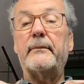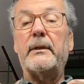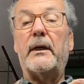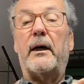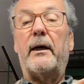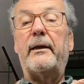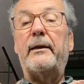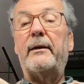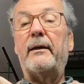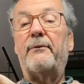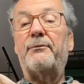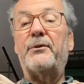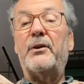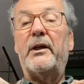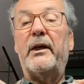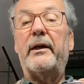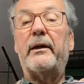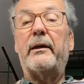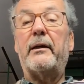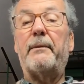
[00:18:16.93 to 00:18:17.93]
I love the
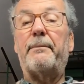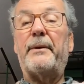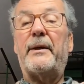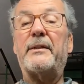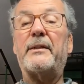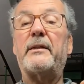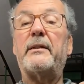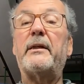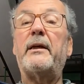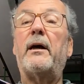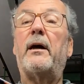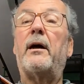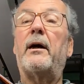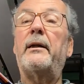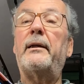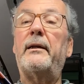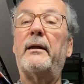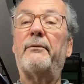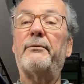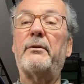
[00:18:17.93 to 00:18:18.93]
ink capacity. I
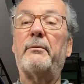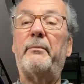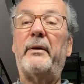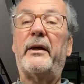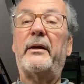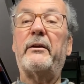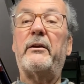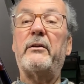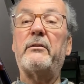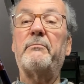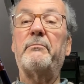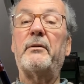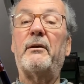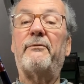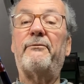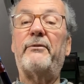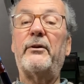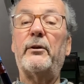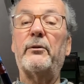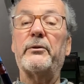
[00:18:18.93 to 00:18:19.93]
love the mechanism that
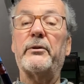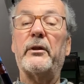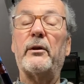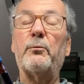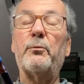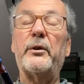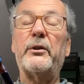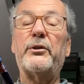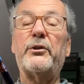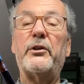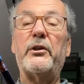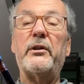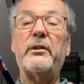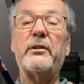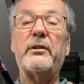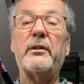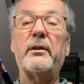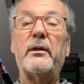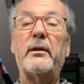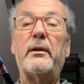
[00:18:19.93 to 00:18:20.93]
fills it, which
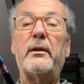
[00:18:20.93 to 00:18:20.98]
is